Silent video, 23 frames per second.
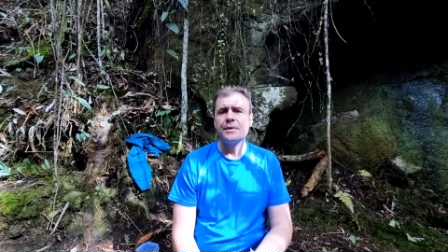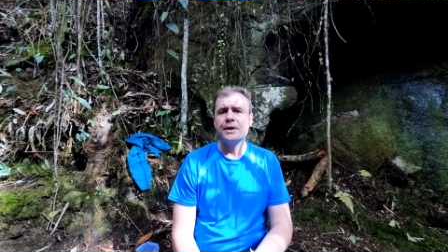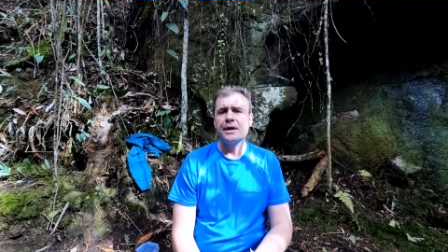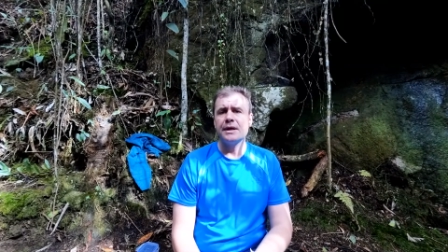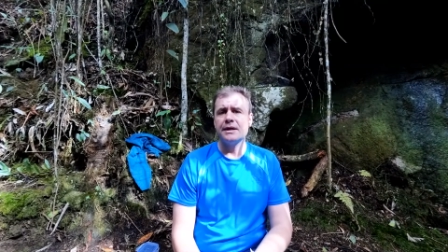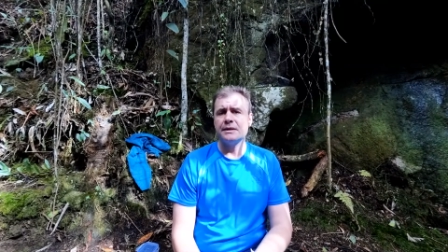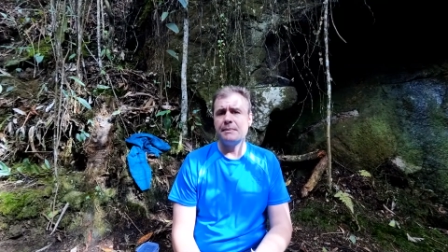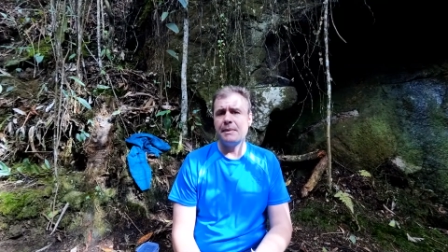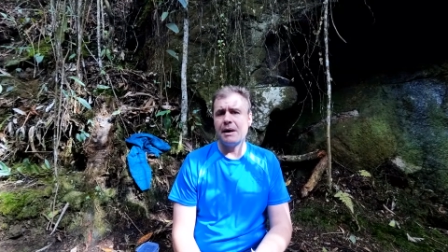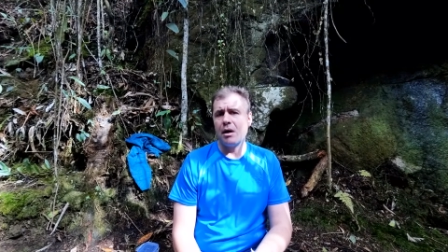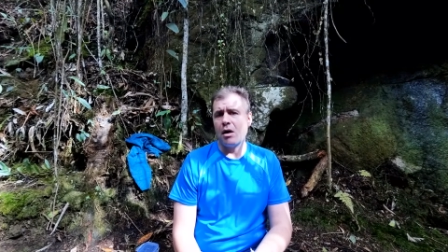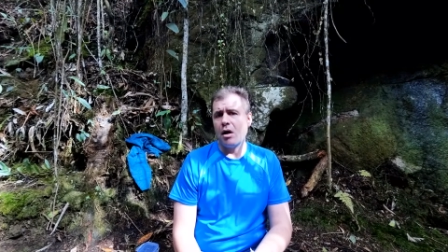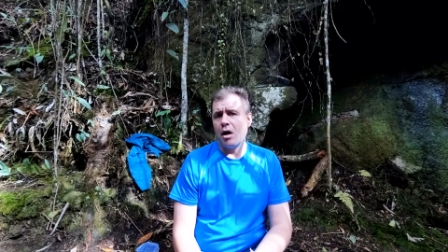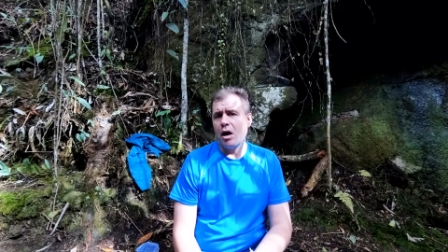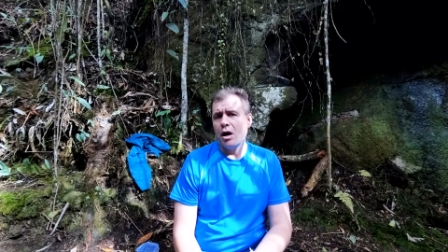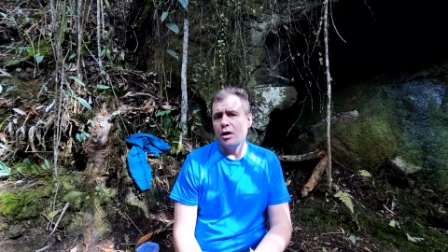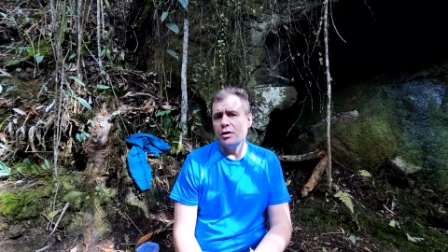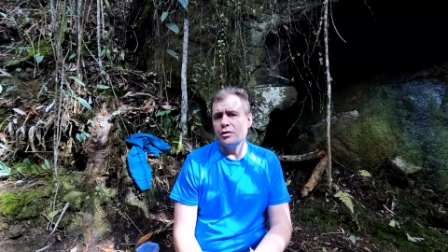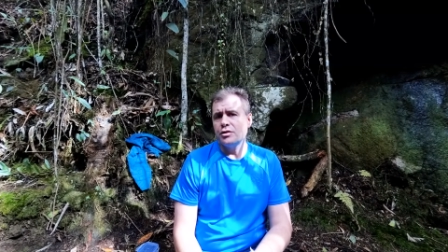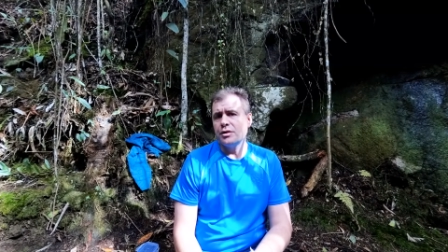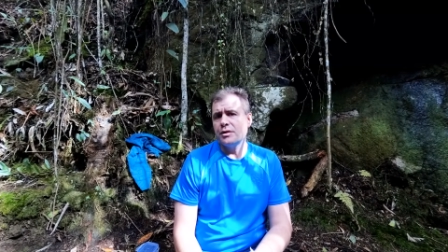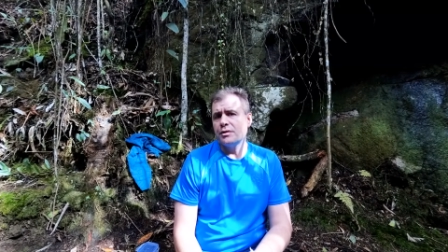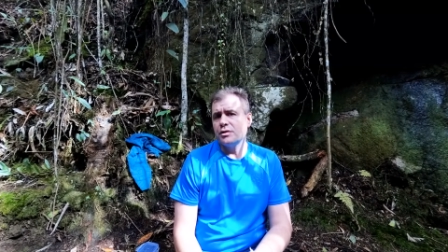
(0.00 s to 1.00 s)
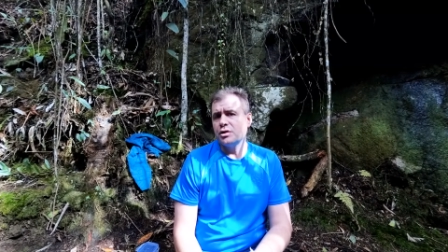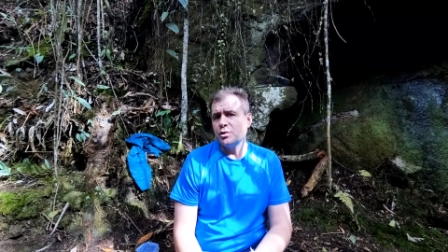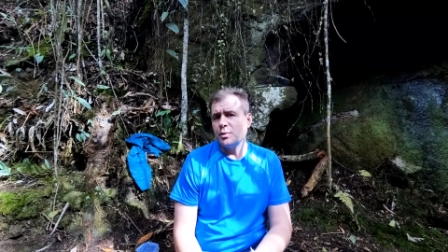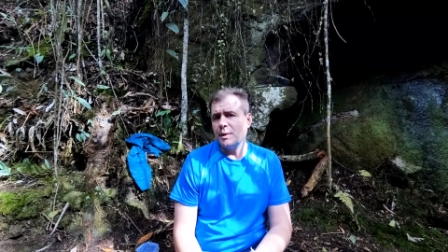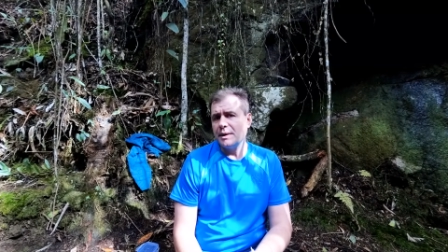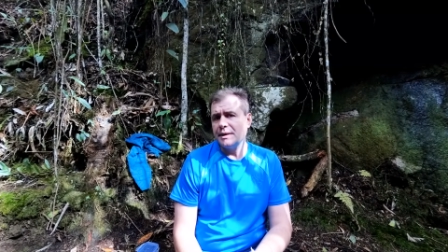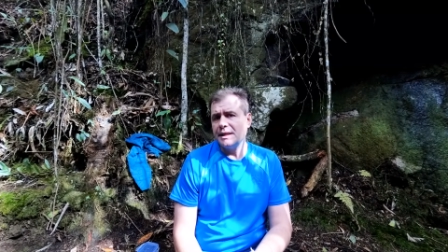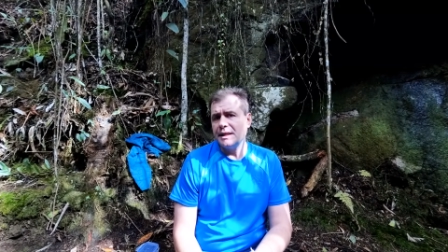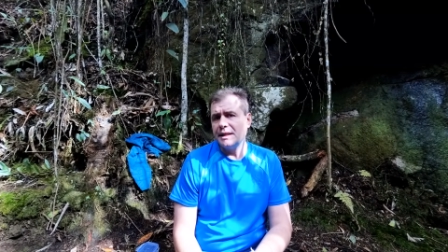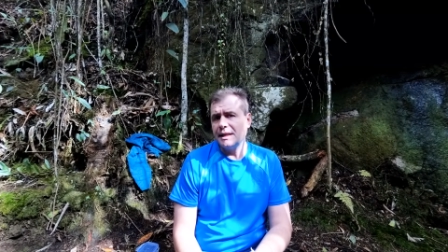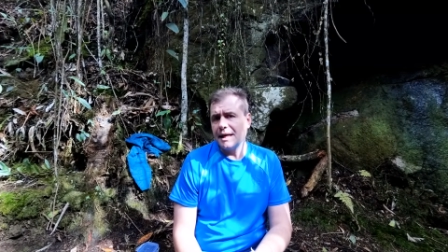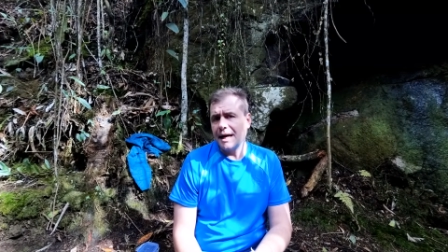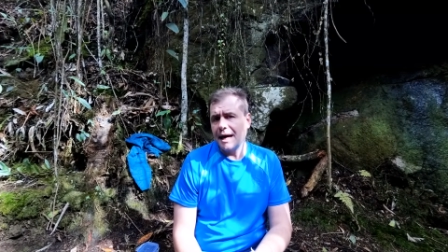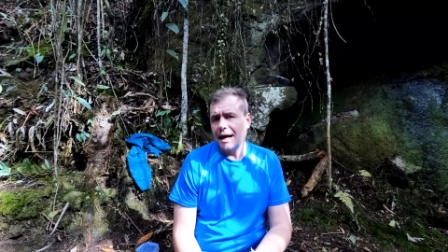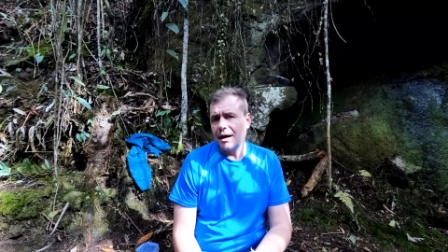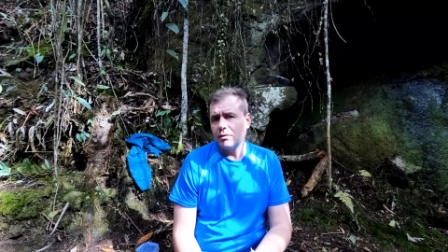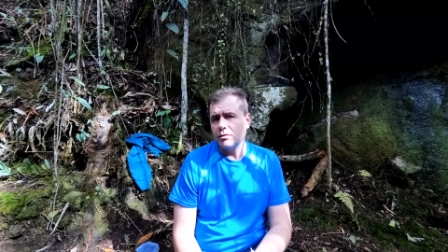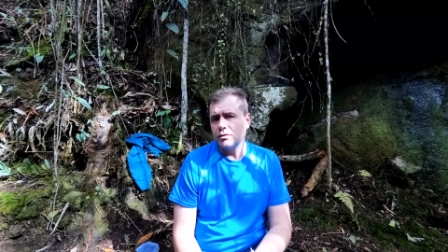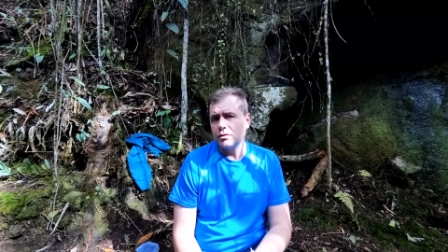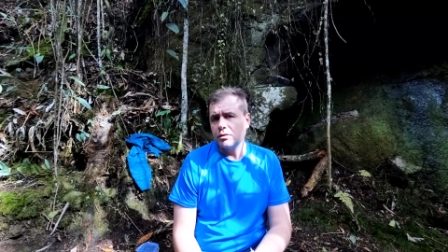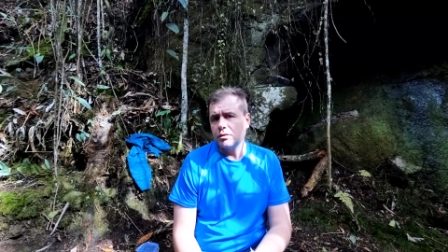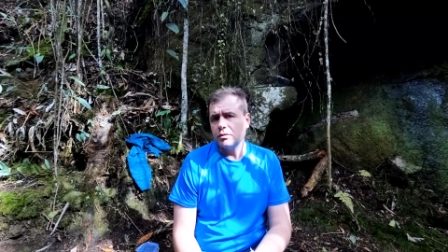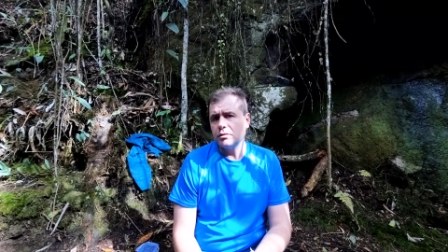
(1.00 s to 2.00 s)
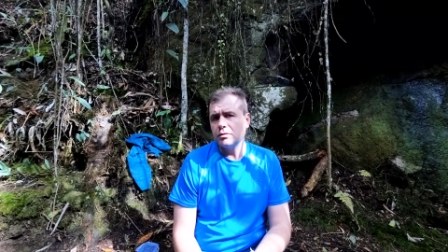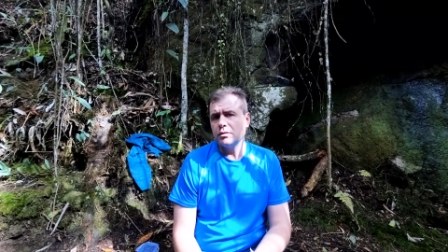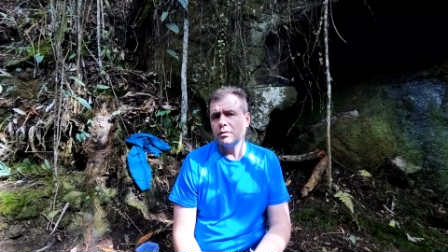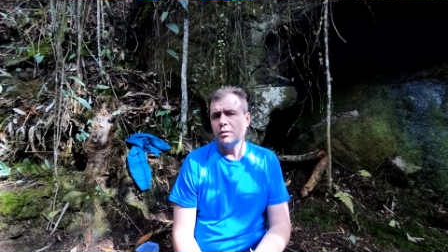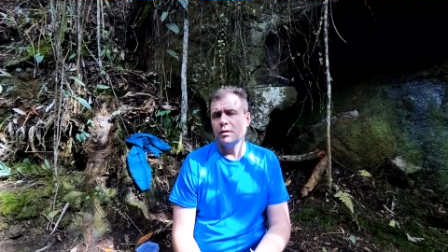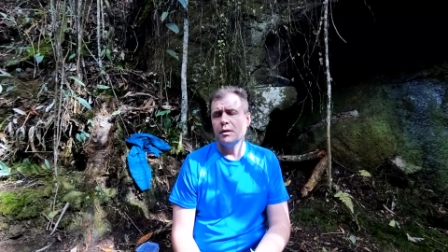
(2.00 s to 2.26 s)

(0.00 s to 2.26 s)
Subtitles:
is about 120,000,